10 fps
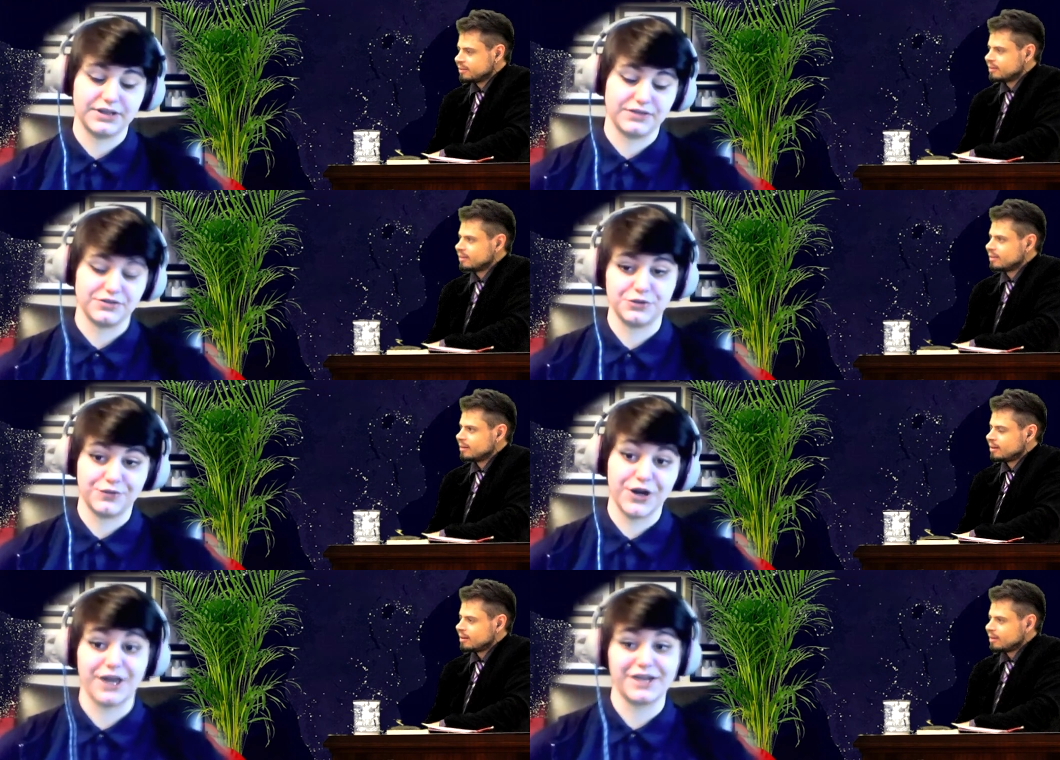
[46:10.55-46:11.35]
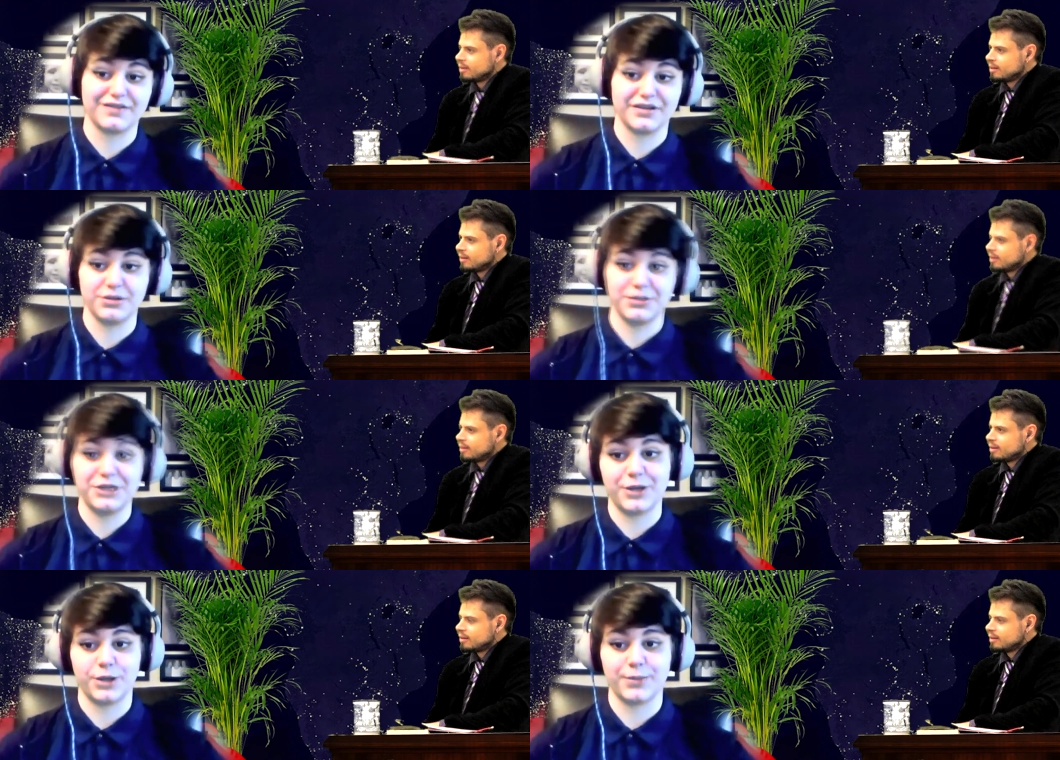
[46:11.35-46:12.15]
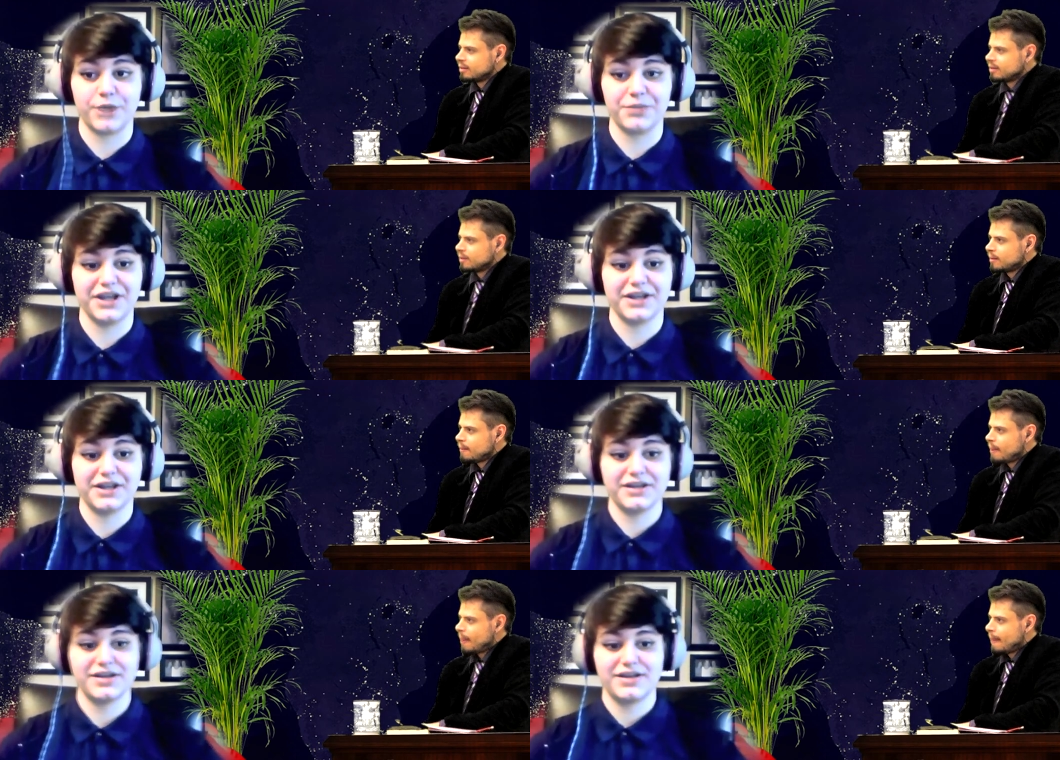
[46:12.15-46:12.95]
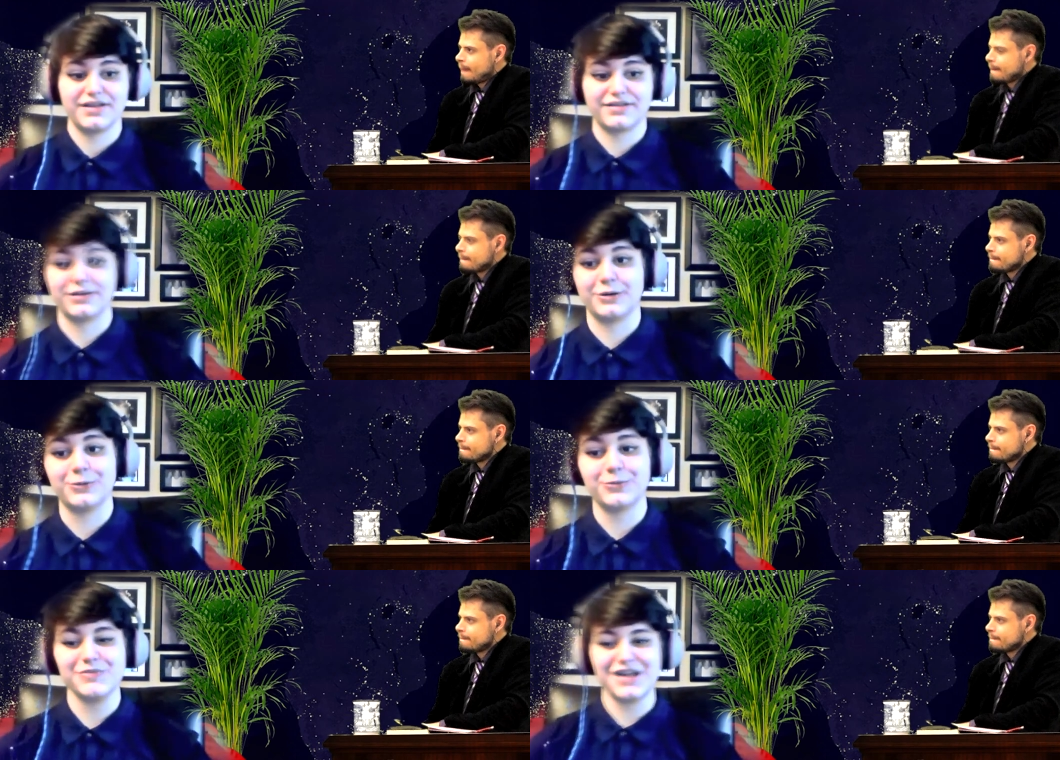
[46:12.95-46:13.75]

Speaker 1: Institute of Art, and he sent him an email about me. So